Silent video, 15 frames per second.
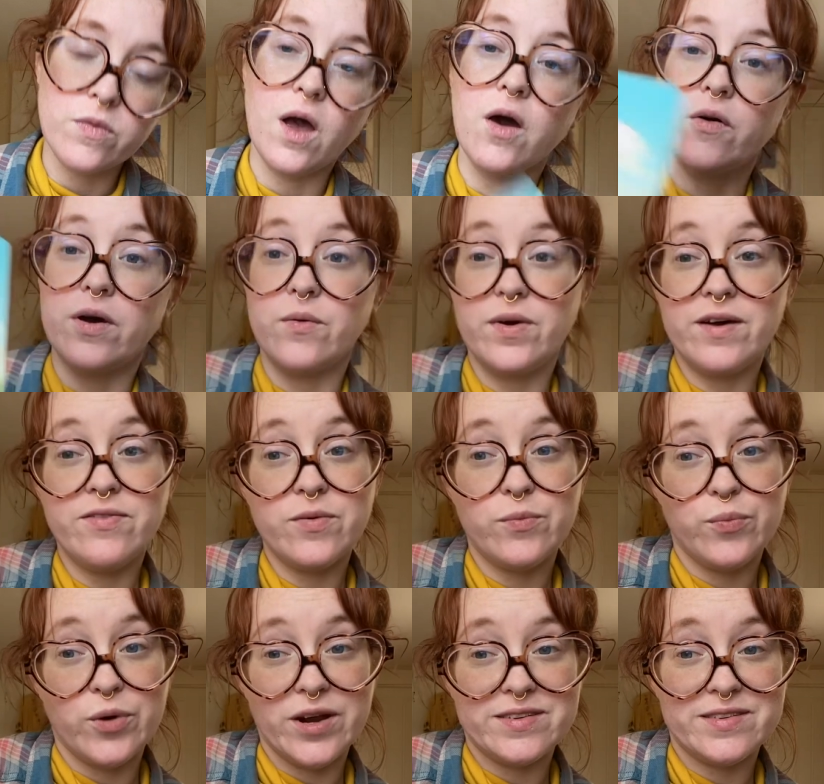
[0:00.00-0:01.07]
Okay, we have
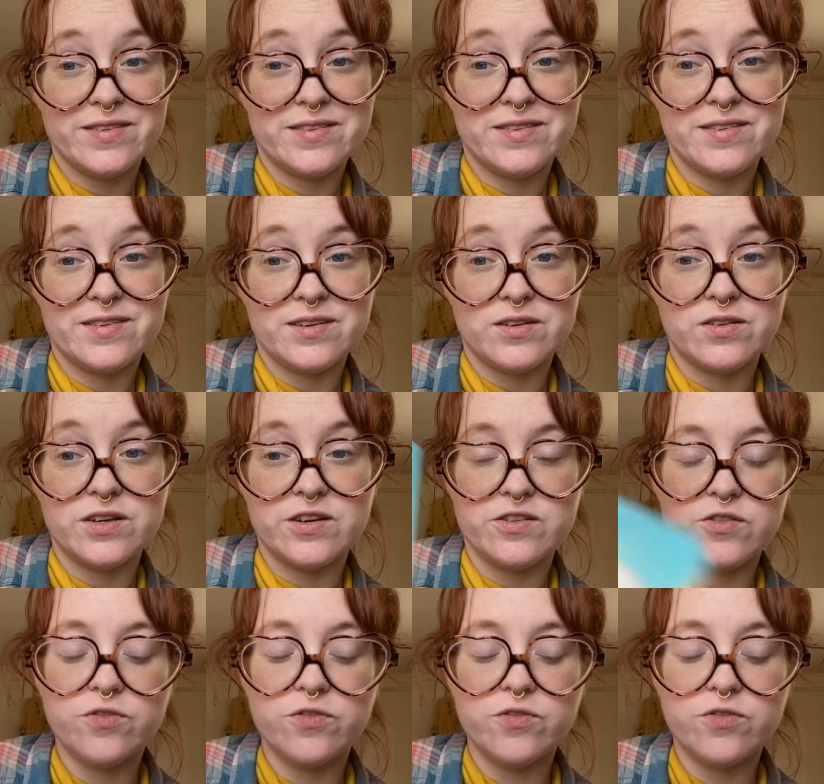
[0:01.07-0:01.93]
embrace stillness.